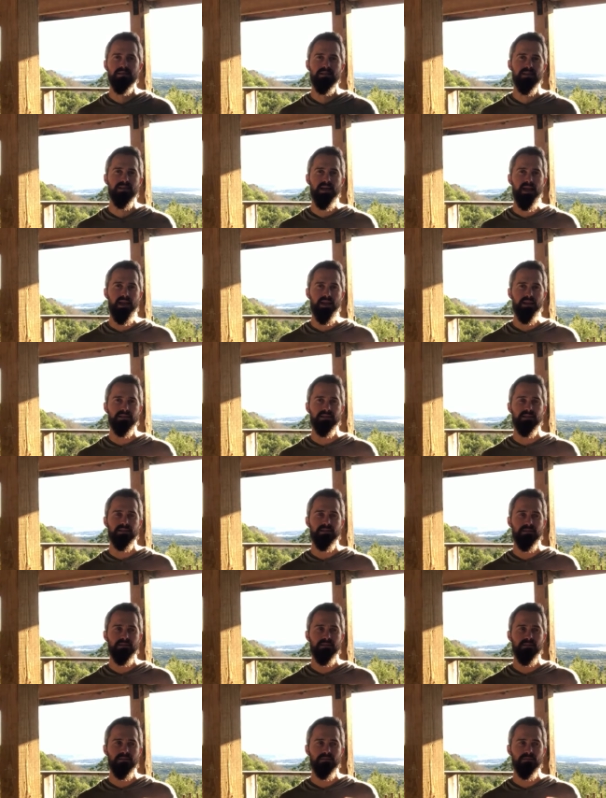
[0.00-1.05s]

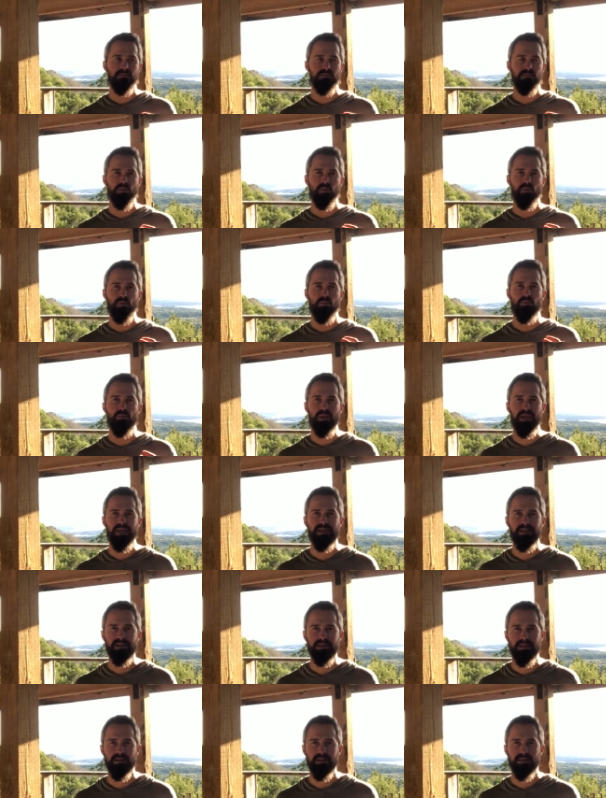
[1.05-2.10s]
that's
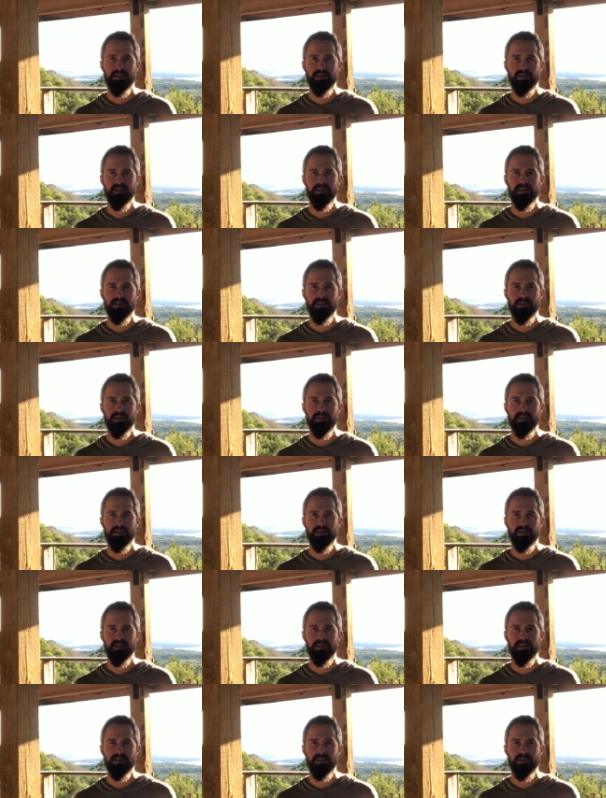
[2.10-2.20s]
big.